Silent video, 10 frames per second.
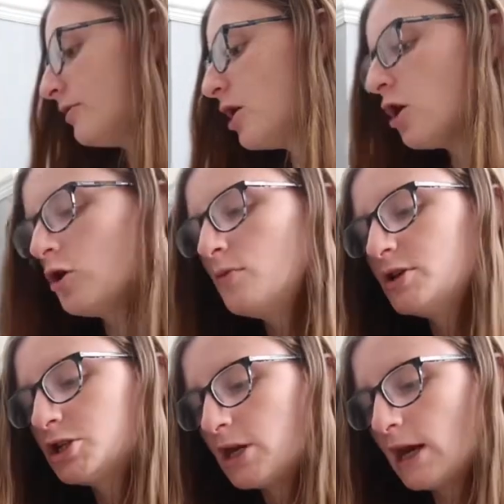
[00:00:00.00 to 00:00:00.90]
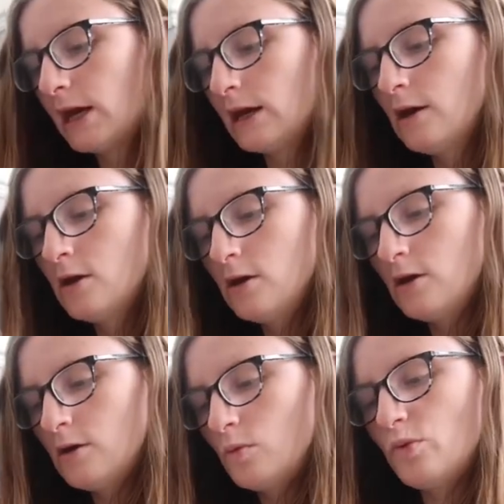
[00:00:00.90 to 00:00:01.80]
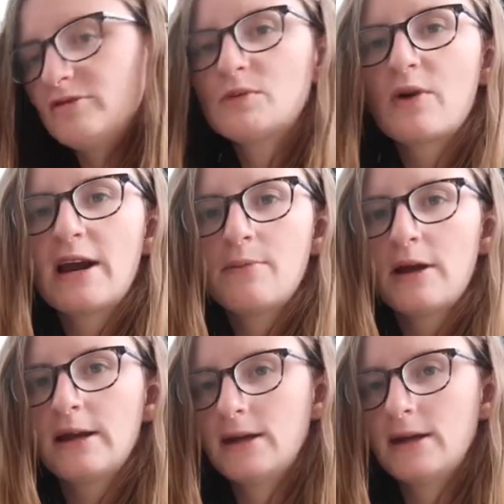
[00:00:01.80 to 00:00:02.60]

the whole machine with spraying my